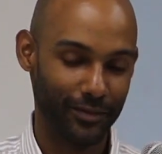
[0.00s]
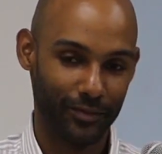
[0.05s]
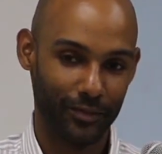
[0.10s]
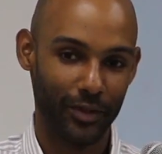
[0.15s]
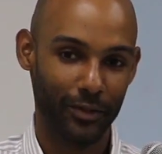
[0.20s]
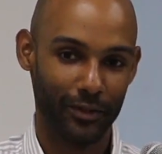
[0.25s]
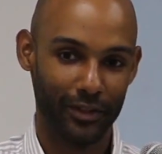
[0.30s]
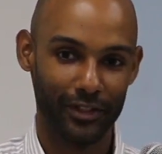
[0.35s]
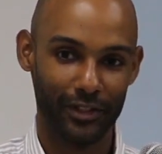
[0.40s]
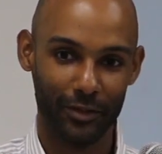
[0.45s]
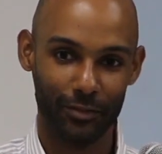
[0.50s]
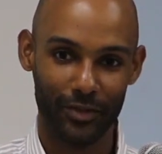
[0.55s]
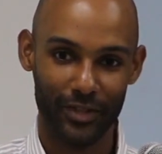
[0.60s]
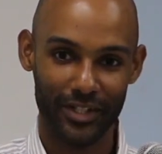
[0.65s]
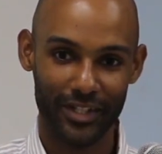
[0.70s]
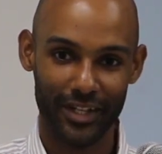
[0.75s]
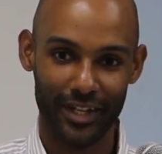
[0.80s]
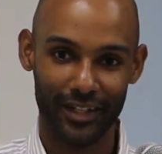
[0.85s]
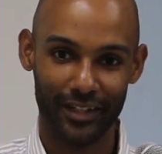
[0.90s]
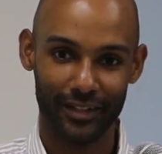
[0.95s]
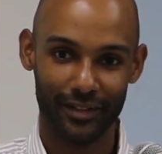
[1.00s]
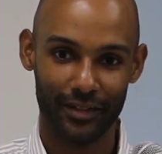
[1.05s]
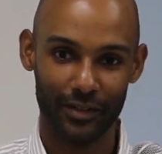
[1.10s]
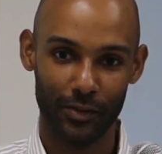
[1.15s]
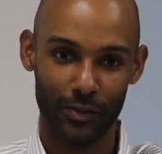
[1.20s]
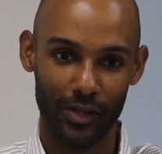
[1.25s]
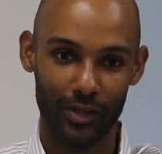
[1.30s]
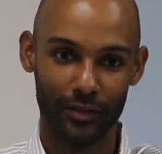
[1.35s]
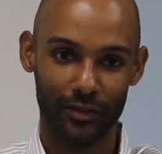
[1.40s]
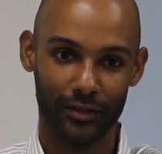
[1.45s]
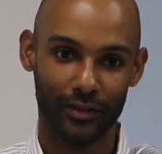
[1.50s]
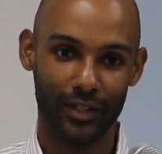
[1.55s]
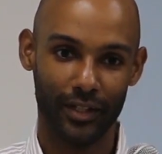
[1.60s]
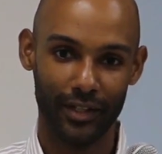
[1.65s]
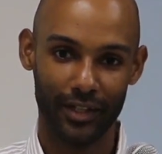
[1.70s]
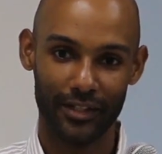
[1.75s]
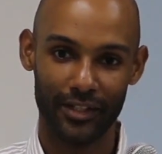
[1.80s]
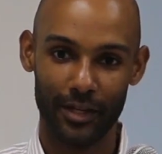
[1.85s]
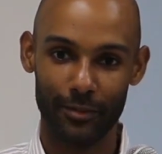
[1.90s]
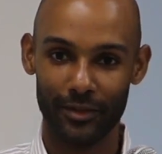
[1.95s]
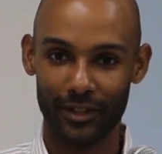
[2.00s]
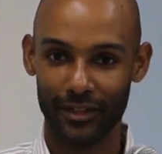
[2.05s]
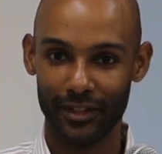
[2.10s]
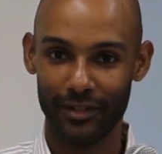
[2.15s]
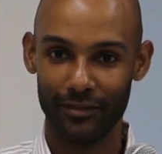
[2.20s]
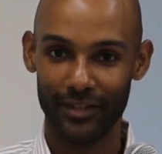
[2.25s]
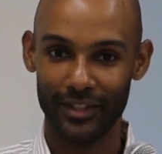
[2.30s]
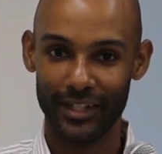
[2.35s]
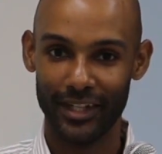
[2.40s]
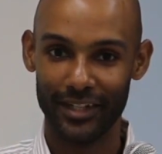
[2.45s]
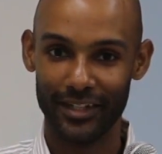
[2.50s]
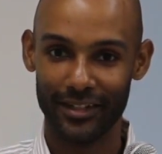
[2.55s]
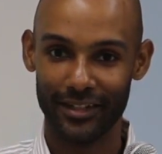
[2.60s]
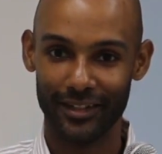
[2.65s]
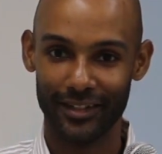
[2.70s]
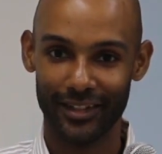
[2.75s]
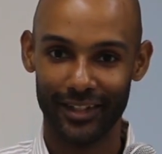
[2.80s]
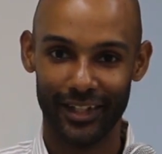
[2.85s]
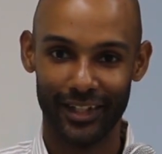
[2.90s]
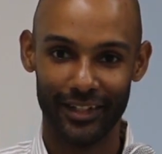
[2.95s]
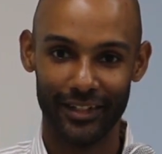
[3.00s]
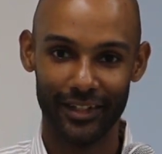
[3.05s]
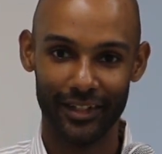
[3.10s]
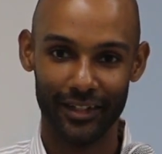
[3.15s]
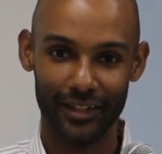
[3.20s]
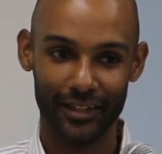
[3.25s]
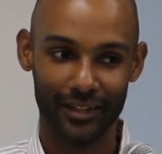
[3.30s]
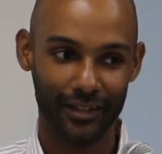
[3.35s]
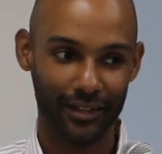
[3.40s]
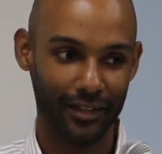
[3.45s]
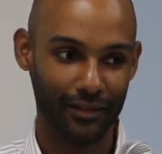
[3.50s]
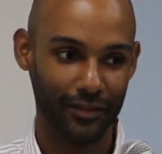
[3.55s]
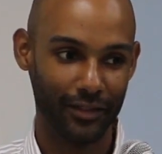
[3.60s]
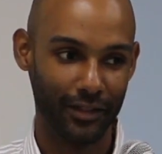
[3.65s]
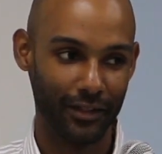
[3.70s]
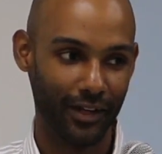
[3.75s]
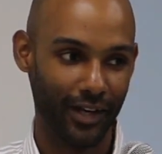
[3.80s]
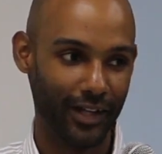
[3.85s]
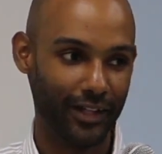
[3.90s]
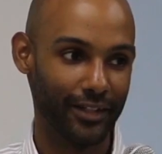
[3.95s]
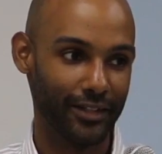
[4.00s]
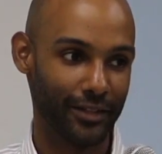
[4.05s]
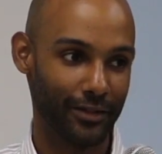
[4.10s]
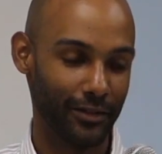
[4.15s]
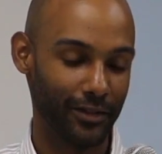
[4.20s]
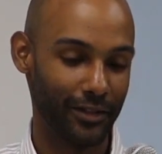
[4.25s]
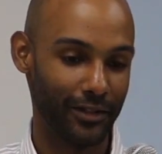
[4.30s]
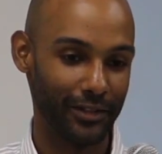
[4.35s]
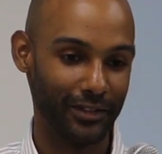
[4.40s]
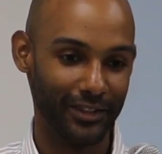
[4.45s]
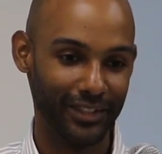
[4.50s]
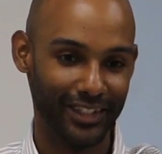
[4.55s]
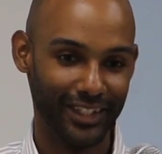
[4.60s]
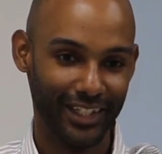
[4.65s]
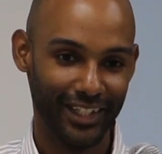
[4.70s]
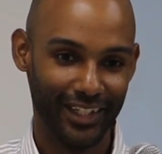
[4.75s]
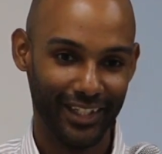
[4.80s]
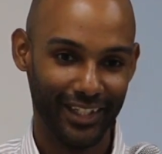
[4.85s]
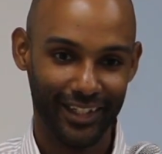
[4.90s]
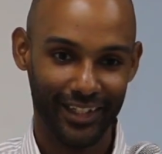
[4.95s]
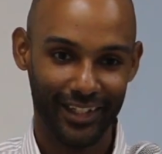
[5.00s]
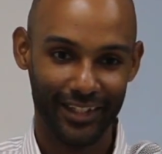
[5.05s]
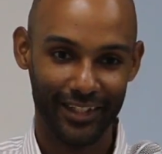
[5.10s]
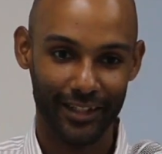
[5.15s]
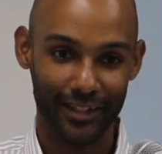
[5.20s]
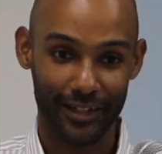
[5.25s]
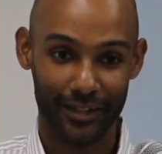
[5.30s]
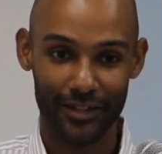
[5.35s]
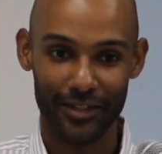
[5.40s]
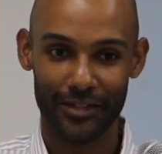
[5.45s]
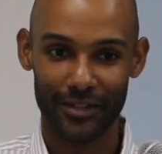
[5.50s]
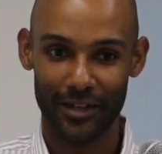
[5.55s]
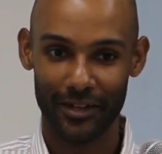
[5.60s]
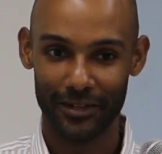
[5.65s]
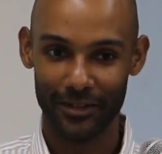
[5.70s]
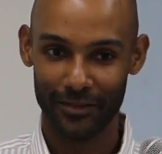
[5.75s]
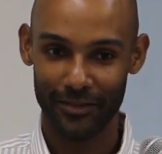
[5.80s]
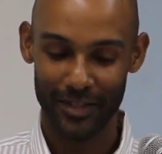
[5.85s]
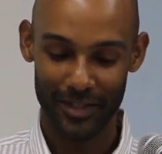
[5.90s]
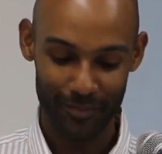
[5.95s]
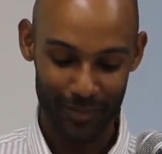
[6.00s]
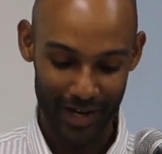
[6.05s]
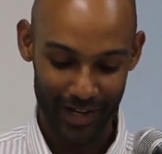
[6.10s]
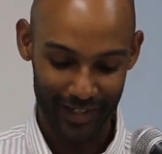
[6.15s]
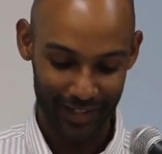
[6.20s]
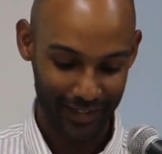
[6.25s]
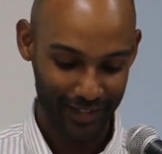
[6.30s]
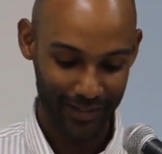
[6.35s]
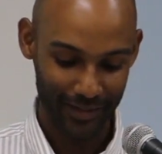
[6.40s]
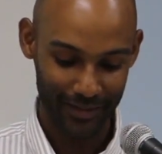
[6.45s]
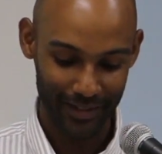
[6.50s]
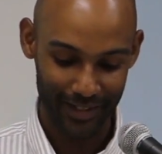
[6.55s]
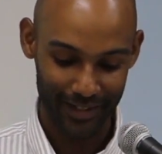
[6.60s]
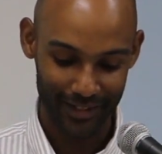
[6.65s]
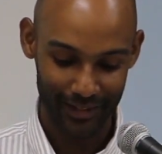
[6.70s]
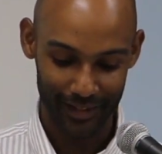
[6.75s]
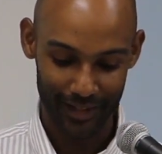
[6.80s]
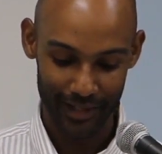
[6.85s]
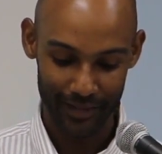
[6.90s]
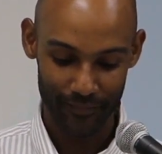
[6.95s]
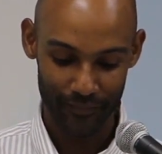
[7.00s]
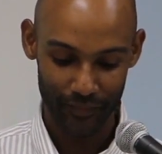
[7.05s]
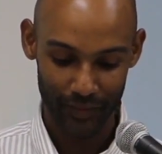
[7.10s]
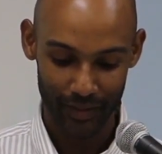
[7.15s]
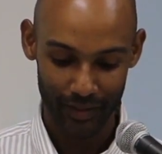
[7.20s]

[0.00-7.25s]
We really appreciate you all accepting the invitation and giving your honest, critical, and constructive feedback. So thanks a lot.